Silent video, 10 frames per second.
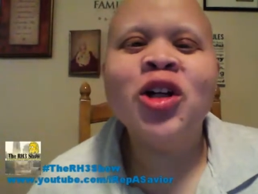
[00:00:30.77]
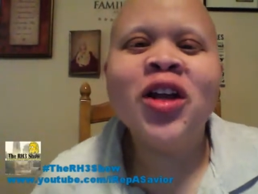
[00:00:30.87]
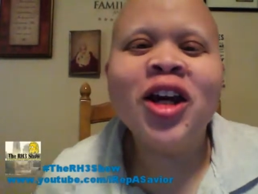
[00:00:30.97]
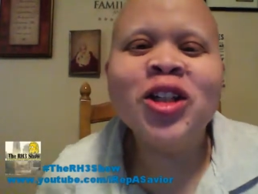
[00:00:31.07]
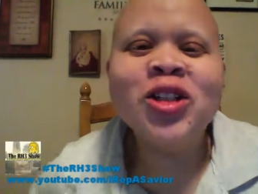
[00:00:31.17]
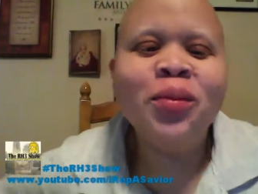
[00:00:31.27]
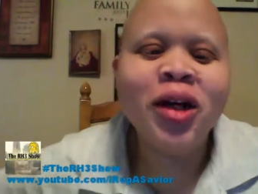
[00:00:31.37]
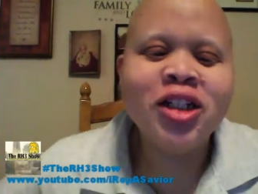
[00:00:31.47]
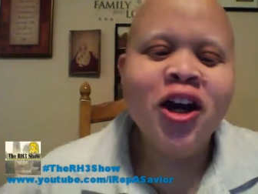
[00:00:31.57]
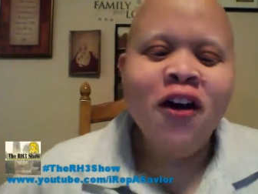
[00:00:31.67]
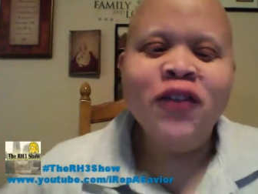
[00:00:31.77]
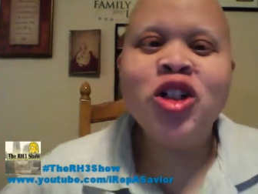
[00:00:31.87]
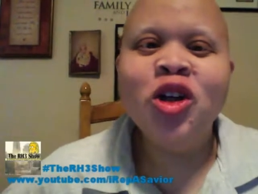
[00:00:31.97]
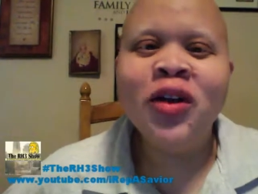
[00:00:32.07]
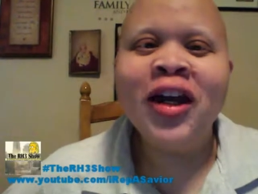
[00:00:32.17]
Thank you so much for
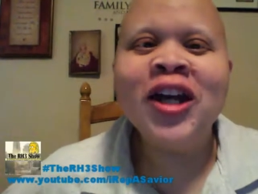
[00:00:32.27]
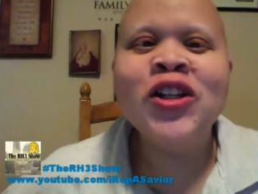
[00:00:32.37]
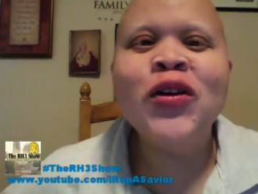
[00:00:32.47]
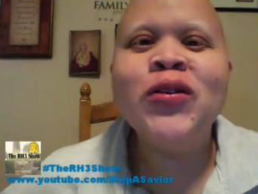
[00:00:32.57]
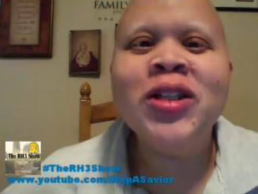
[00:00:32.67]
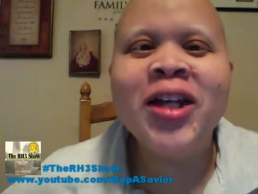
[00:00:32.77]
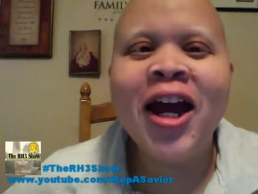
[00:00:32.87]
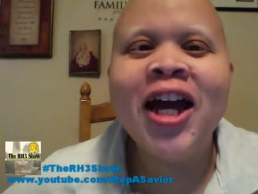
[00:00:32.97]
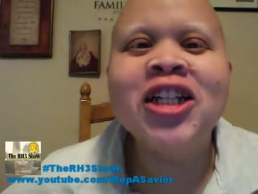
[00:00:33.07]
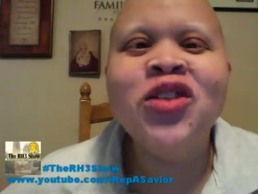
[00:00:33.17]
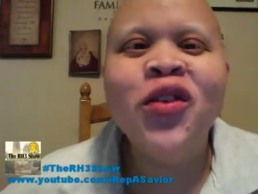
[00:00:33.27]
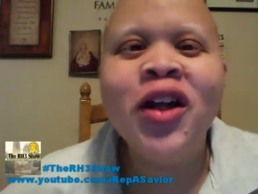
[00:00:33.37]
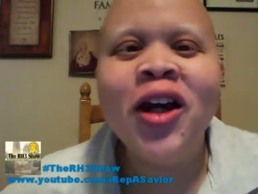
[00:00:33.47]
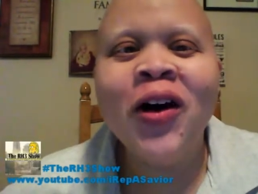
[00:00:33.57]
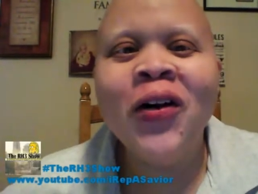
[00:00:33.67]
tuning into today's
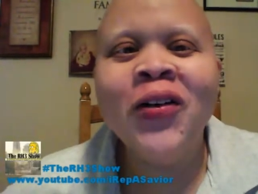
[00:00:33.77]
video.